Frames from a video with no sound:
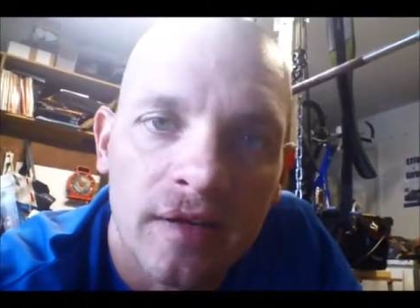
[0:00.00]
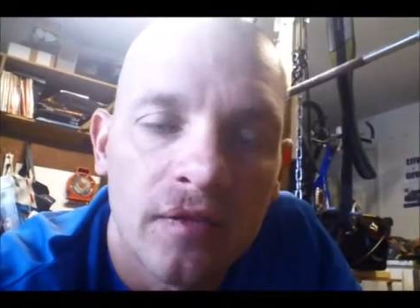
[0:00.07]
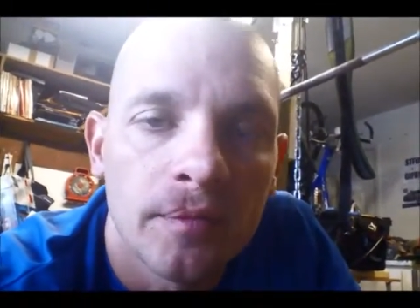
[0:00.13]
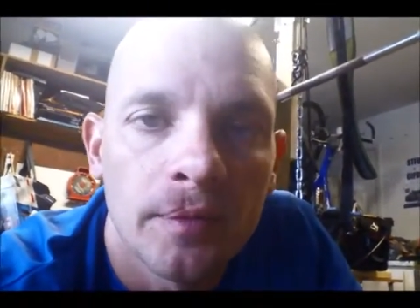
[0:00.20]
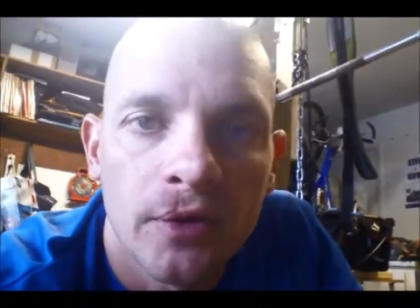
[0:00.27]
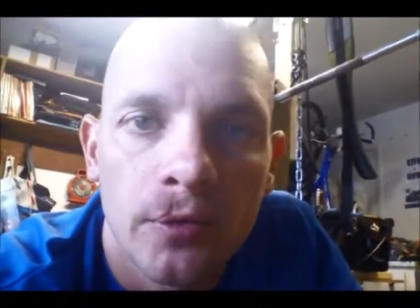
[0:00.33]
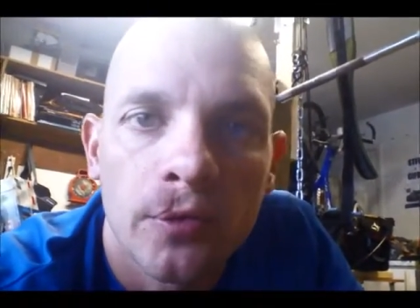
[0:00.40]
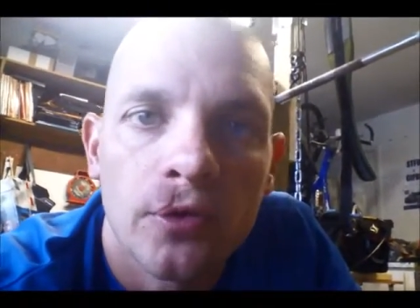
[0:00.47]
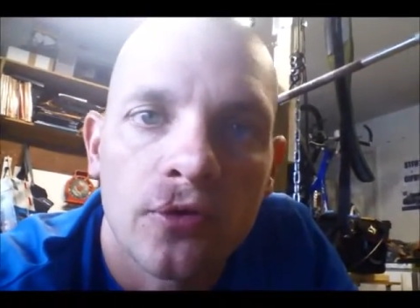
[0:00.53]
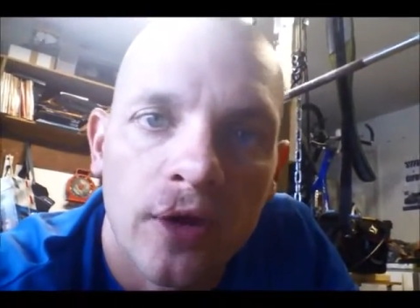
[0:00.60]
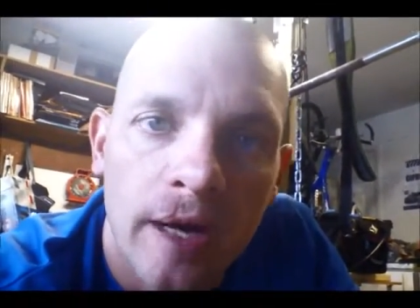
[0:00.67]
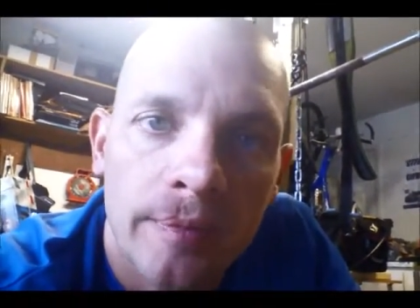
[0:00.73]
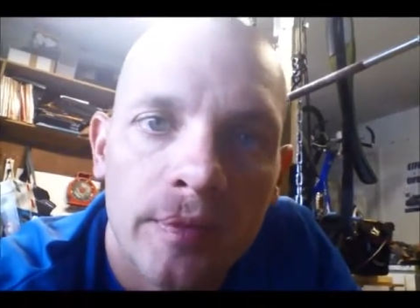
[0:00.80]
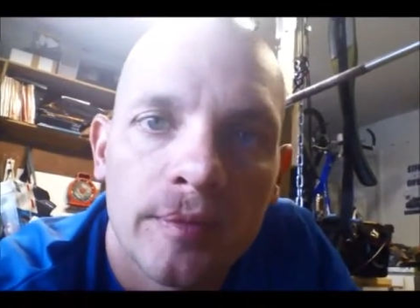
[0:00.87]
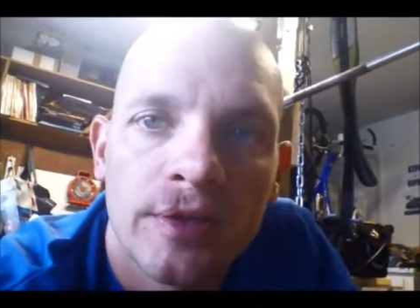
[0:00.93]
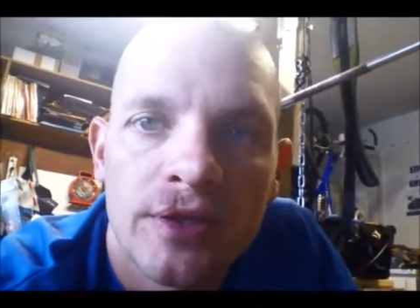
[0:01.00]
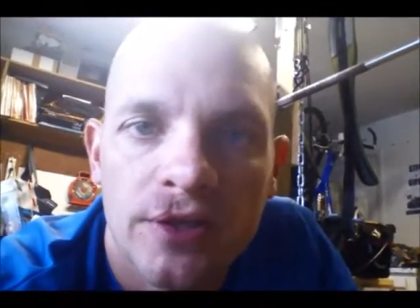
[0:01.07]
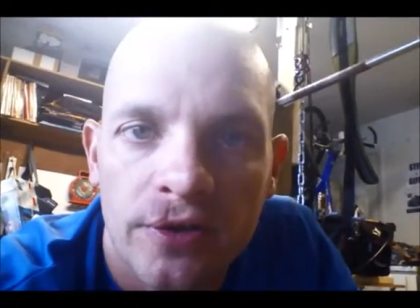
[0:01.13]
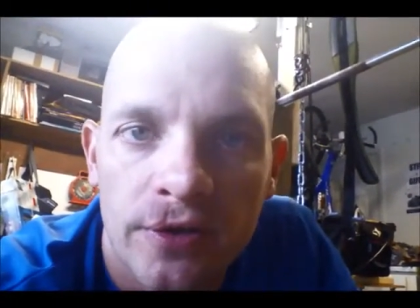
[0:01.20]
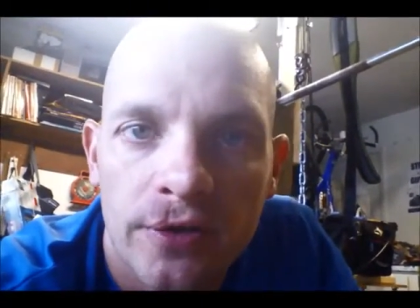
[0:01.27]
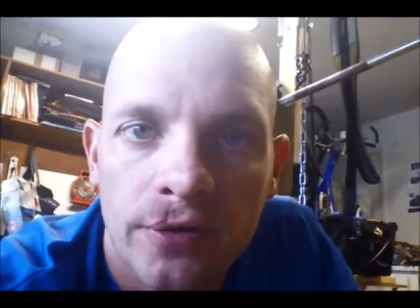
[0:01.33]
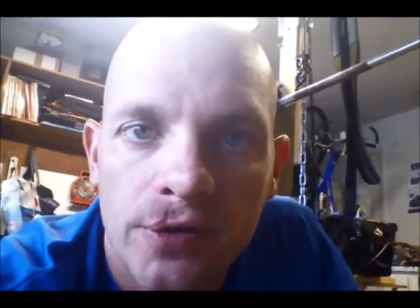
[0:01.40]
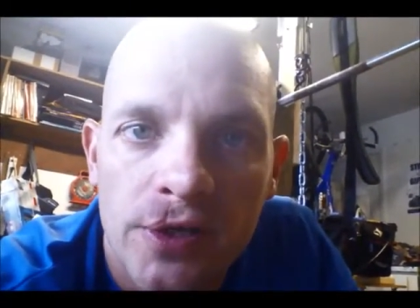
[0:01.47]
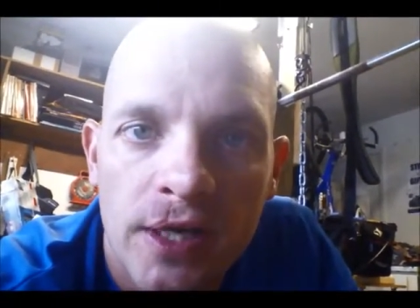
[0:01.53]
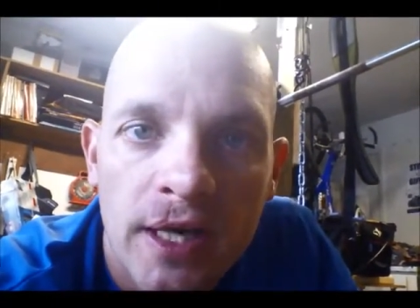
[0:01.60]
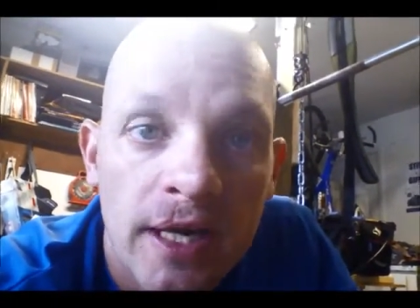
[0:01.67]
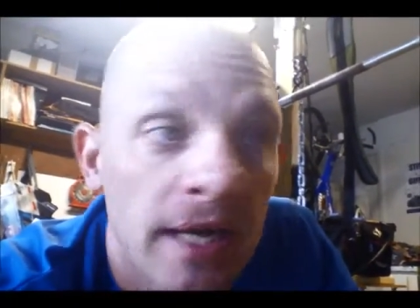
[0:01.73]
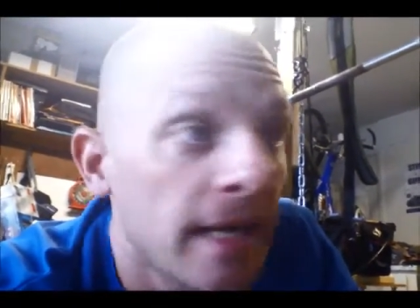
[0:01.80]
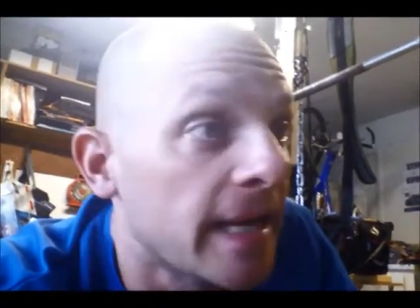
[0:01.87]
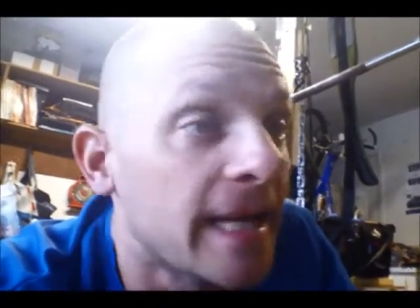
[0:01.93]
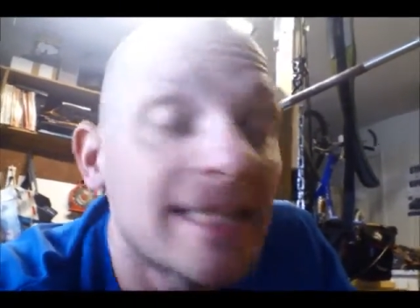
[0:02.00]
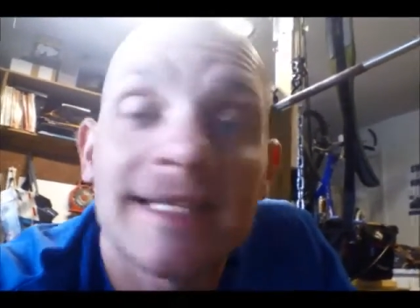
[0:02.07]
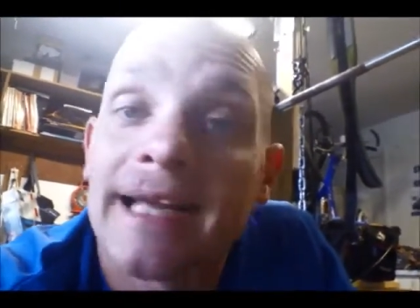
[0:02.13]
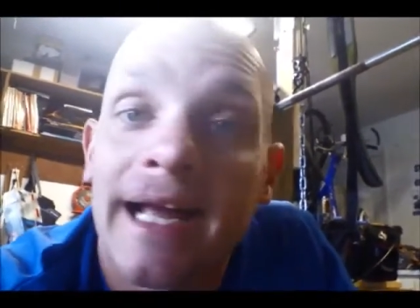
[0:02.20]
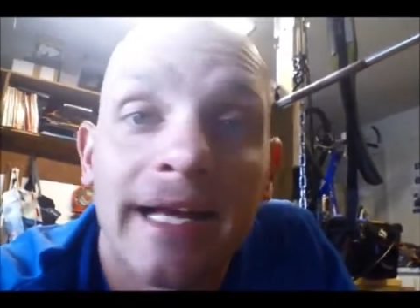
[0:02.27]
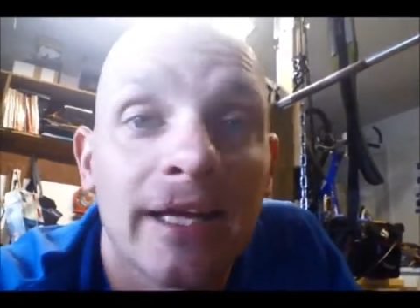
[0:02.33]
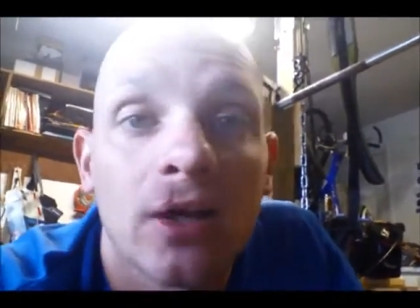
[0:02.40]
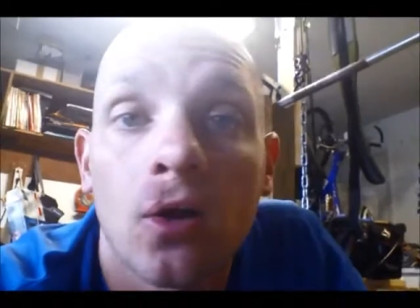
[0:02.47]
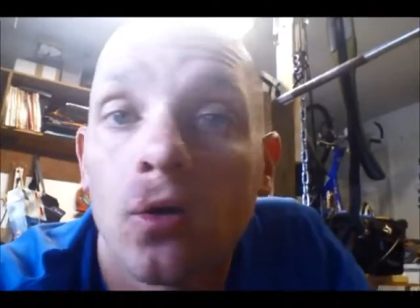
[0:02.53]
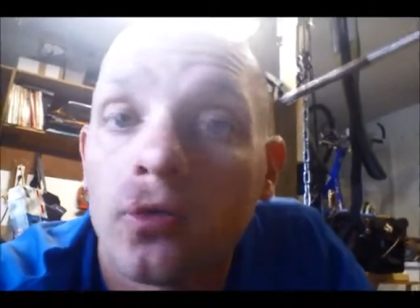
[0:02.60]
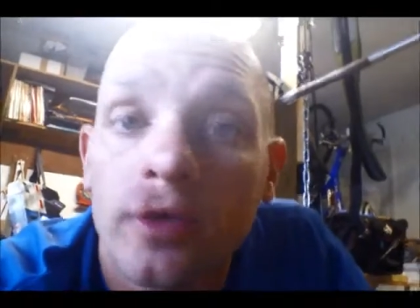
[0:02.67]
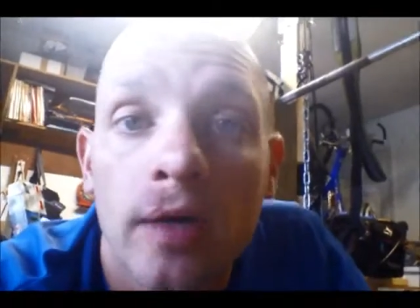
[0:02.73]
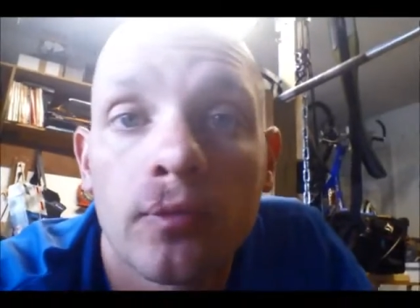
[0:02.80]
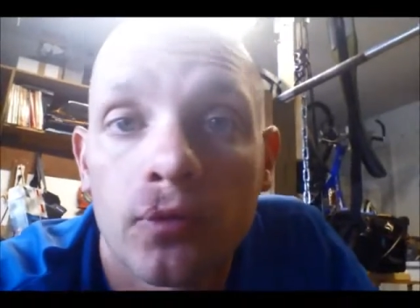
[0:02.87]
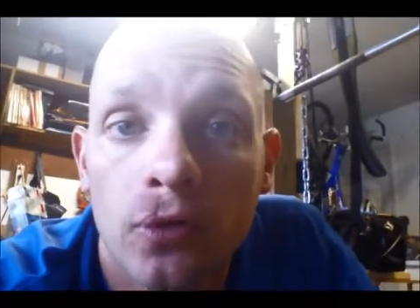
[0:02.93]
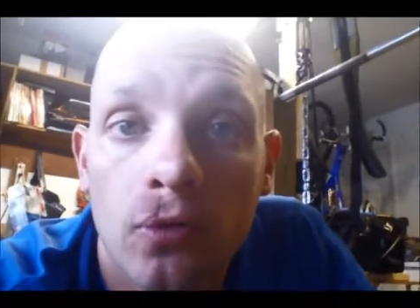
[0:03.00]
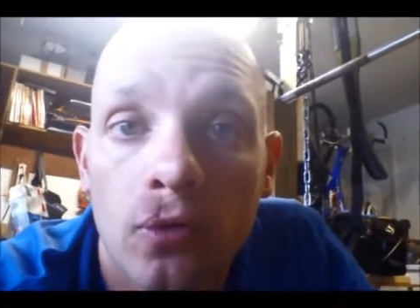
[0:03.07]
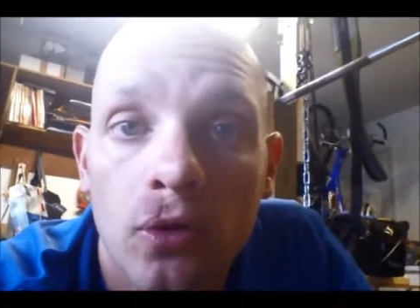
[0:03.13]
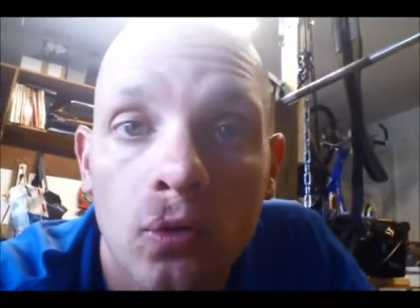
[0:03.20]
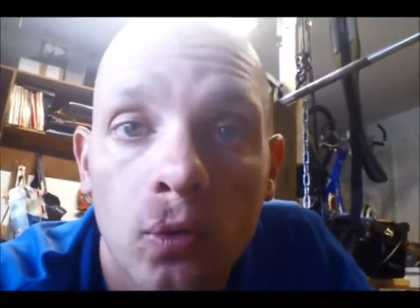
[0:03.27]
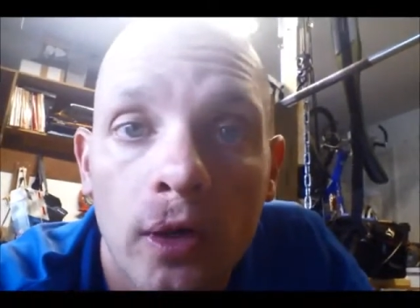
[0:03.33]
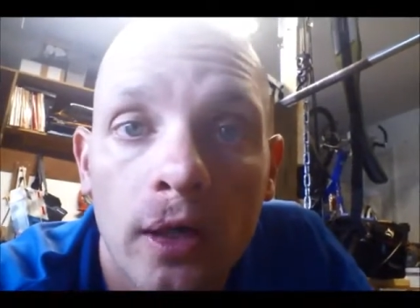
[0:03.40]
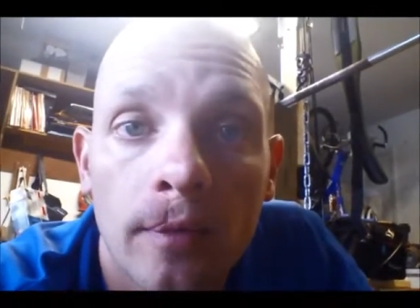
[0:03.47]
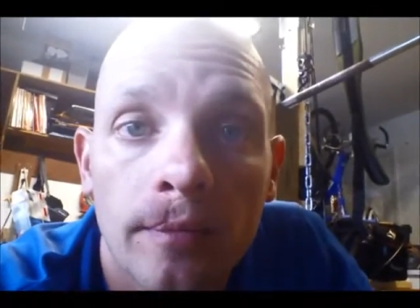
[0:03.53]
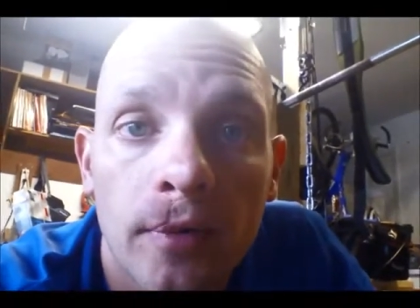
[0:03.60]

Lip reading: If you build it with crappy materials, it's not going to hold up real well.